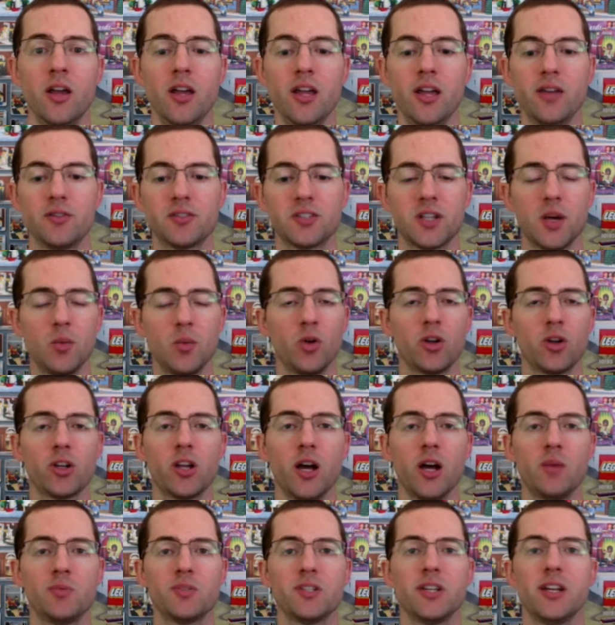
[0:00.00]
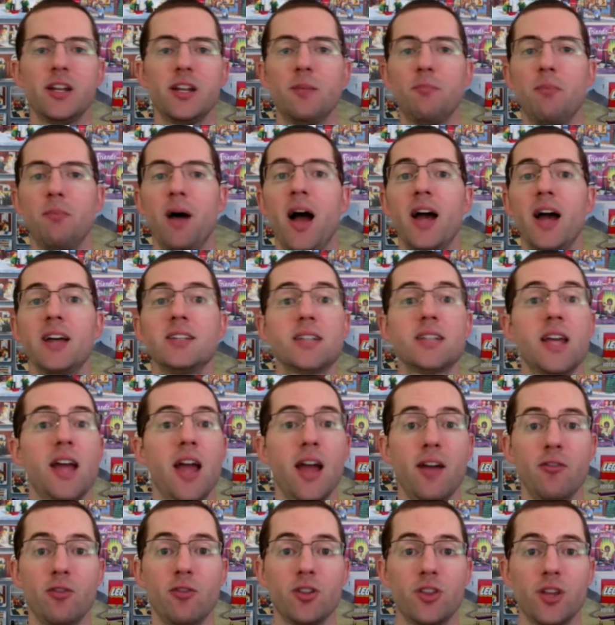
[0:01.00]
If someone comes in and buys
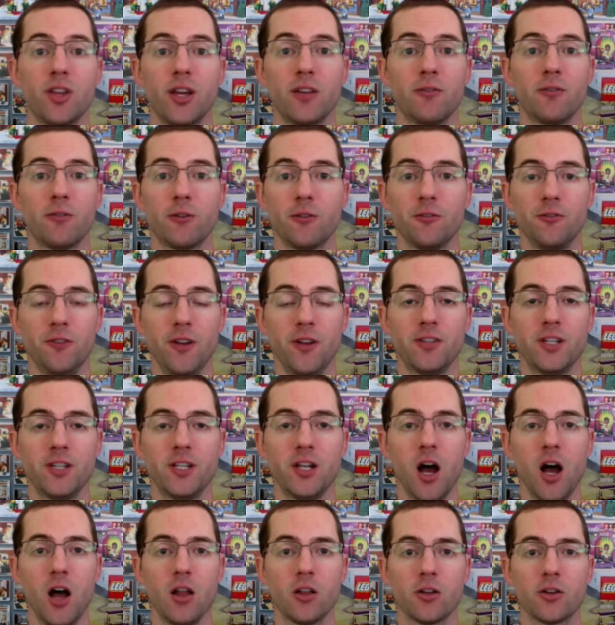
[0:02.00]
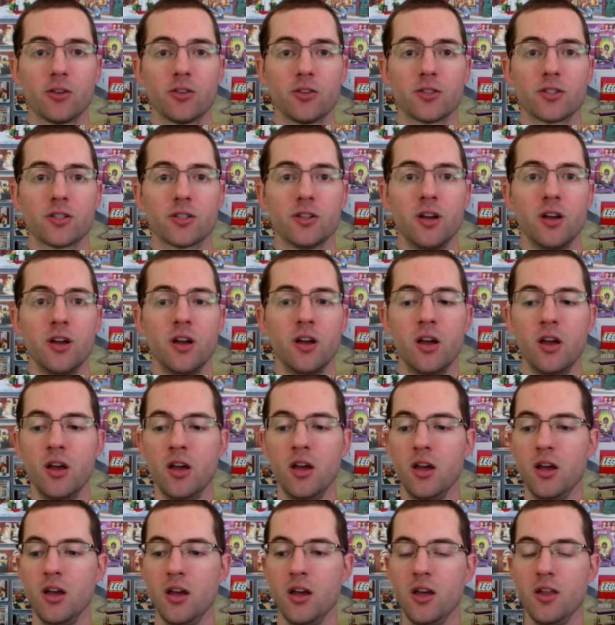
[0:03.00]
everything for $50,
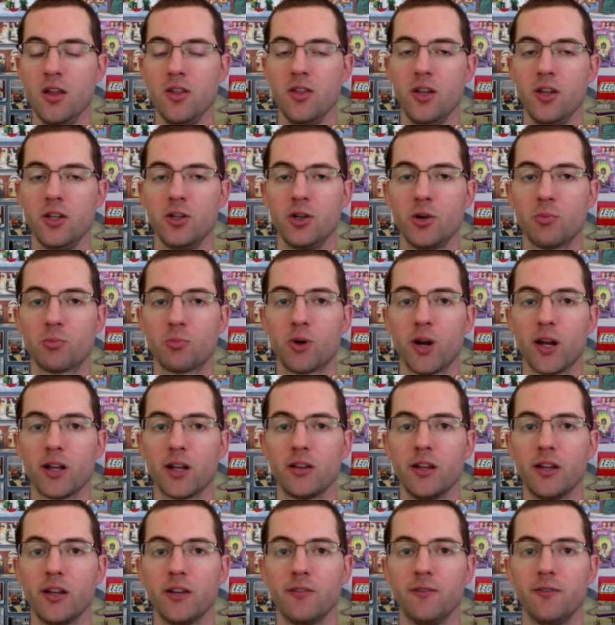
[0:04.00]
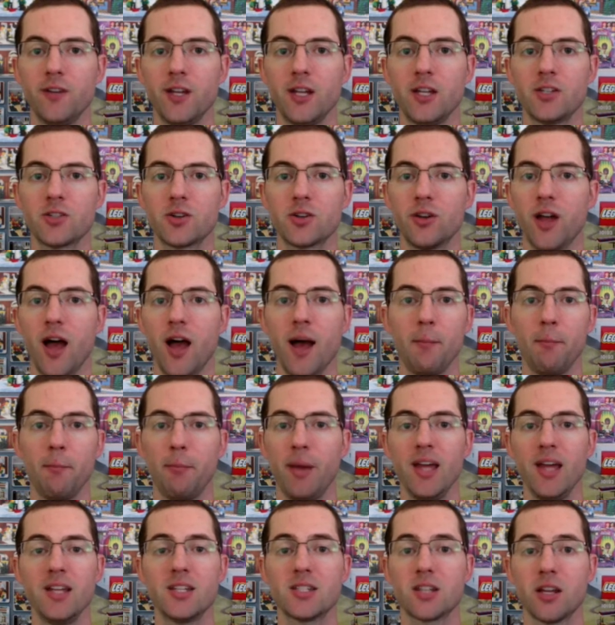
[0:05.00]
then your BrickLink fees are not
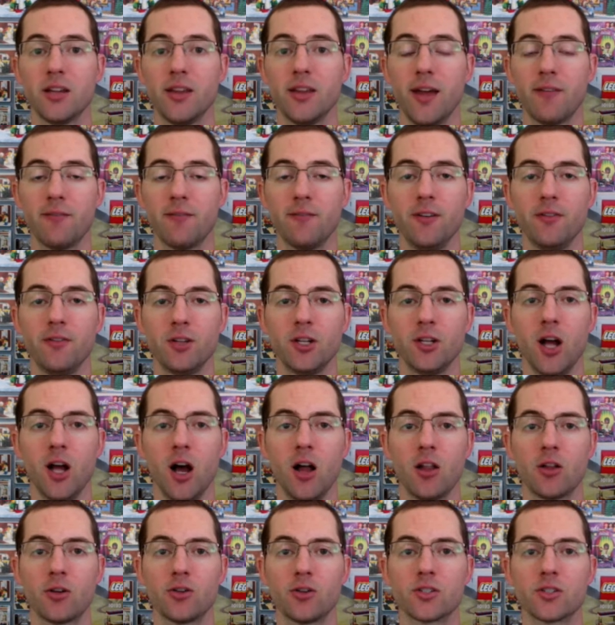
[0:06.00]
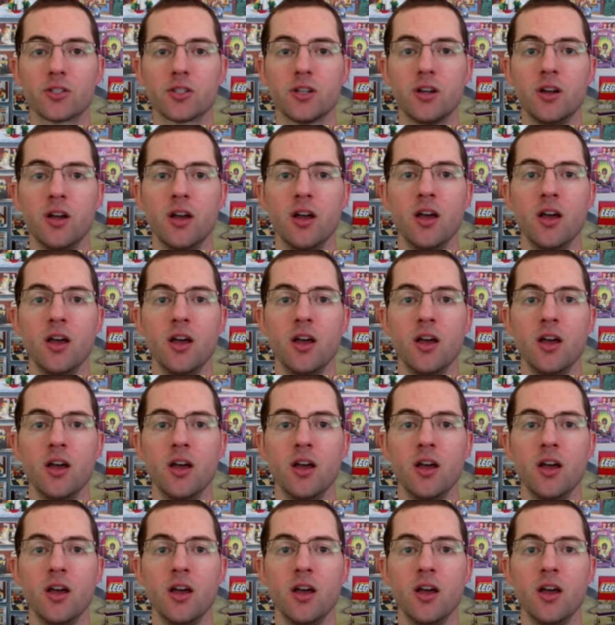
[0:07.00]
based on that $50.